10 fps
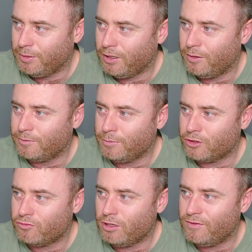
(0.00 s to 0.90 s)
but I would
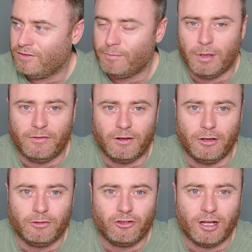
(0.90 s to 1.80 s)
much rather have a
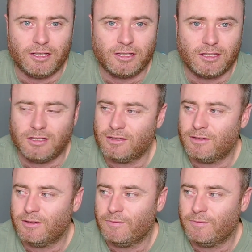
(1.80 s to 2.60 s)
Buffalo Trace